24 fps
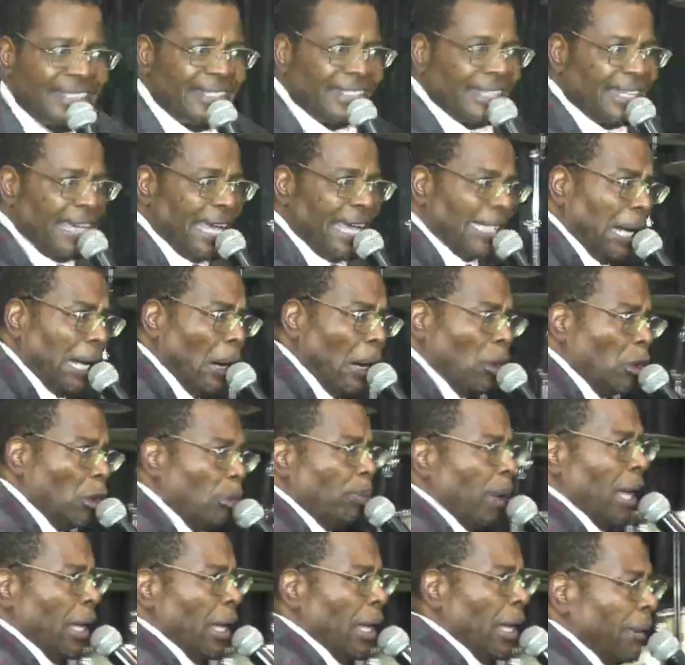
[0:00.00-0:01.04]
It's a down
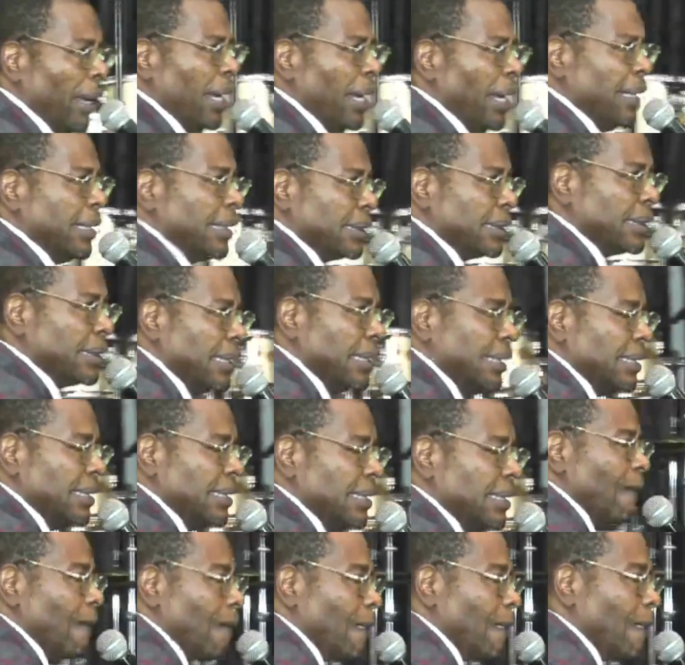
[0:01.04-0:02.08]
payment.
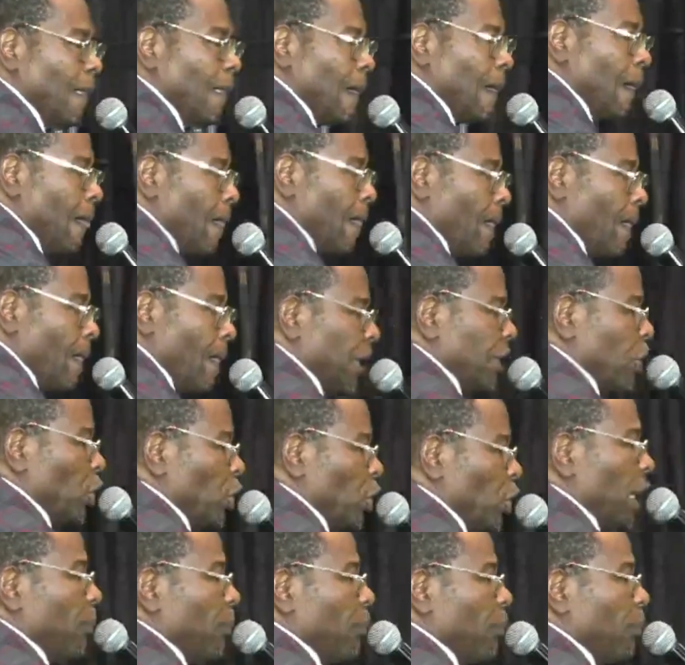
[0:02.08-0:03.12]
There's
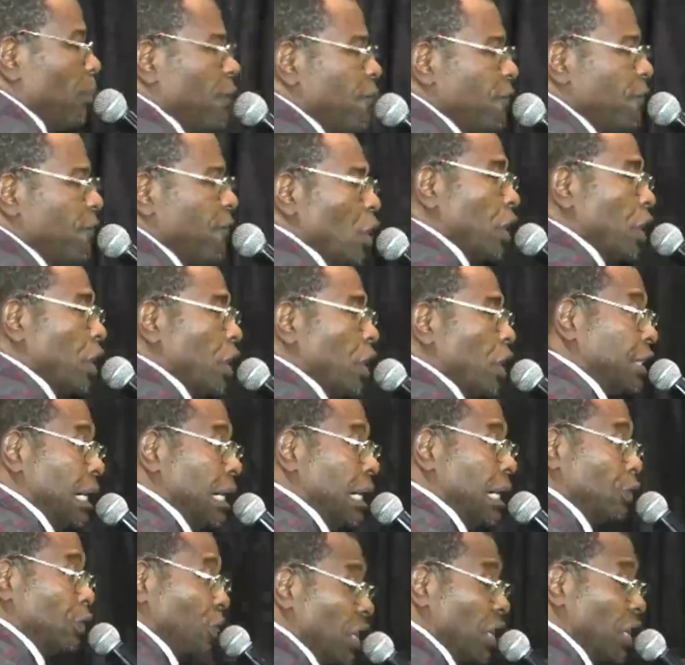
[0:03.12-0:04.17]
going to be a full
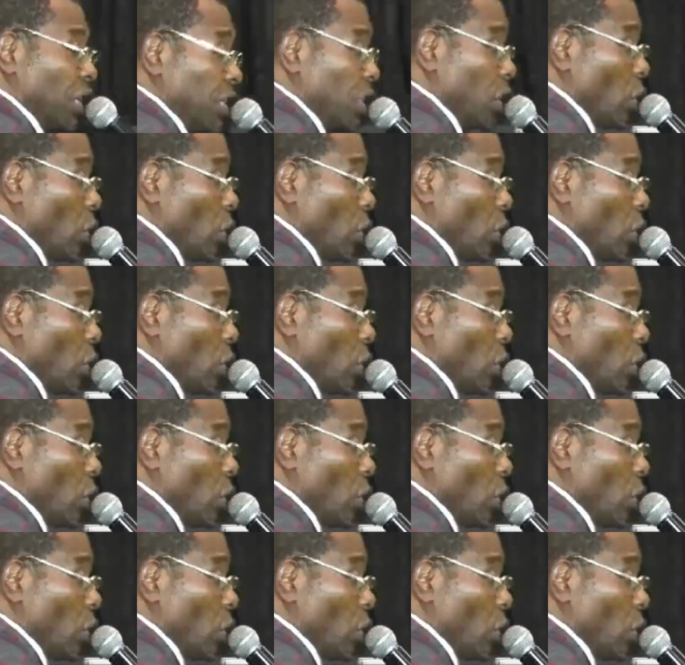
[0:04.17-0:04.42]
redemption as the